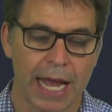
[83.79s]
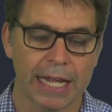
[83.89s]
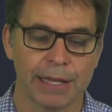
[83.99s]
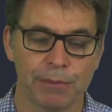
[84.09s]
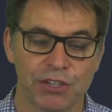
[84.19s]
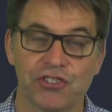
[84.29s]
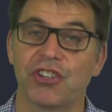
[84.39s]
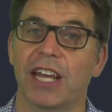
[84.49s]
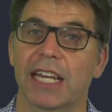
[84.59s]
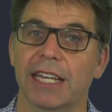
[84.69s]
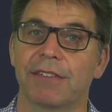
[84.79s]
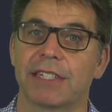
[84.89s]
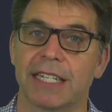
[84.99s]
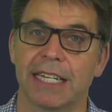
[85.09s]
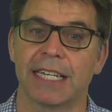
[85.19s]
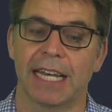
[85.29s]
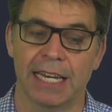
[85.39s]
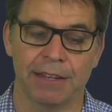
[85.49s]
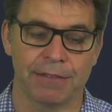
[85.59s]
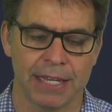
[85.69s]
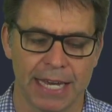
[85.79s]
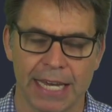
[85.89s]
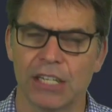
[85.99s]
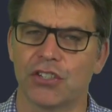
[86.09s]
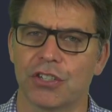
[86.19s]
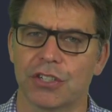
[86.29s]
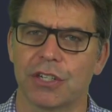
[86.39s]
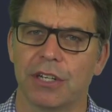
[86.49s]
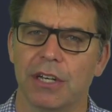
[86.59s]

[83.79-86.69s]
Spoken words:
and then we check if it's hitting any of the edges.